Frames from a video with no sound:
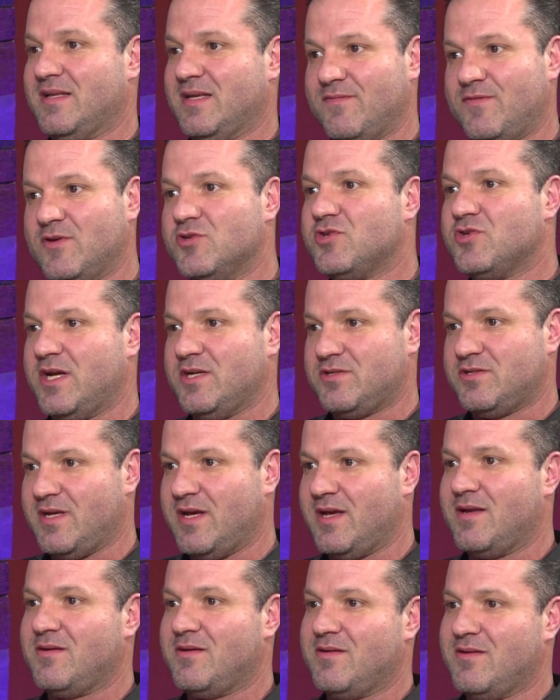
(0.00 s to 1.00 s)
If you change
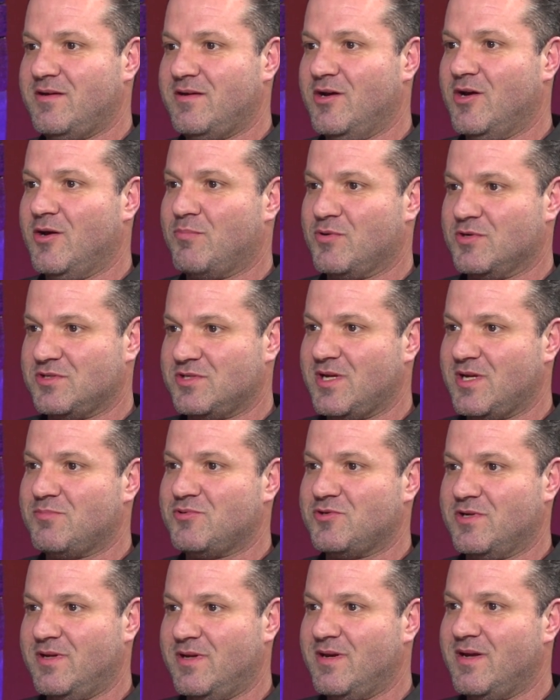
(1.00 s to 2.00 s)
that,
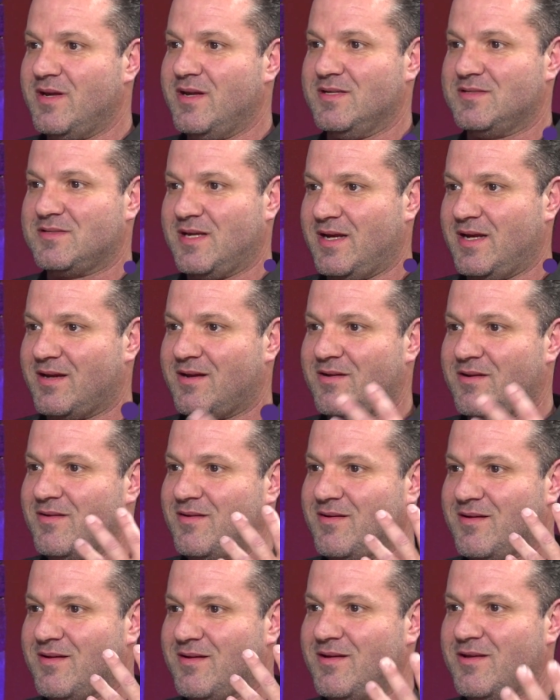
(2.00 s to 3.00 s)
perception, and it's like
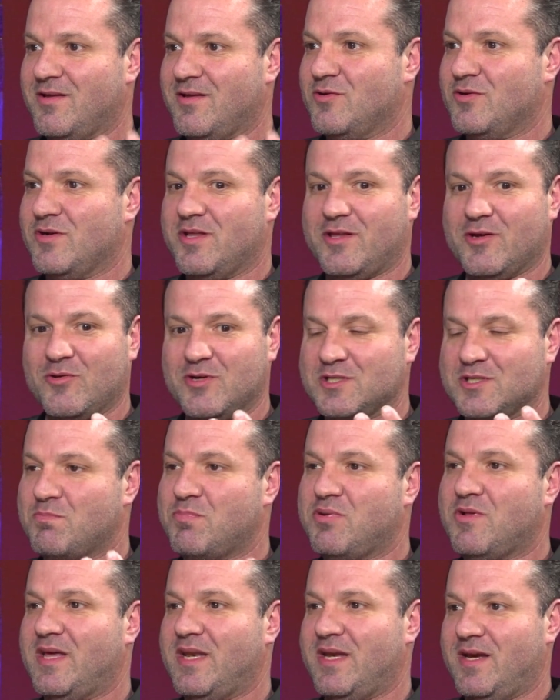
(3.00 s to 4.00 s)
there is
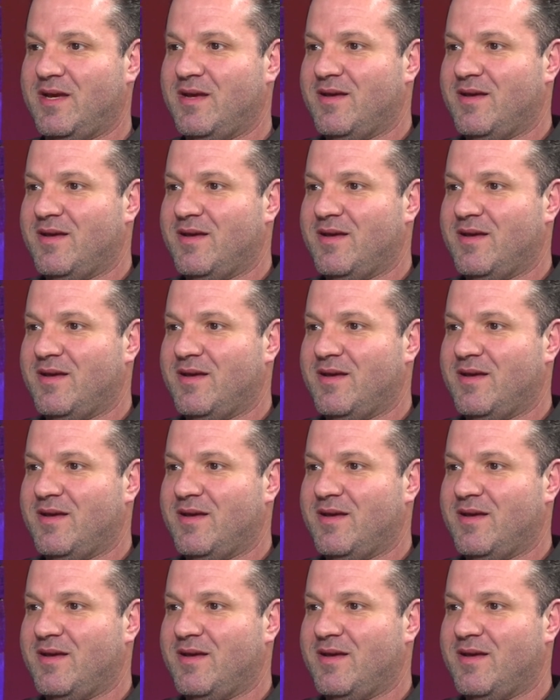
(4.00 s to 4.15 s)
plenty,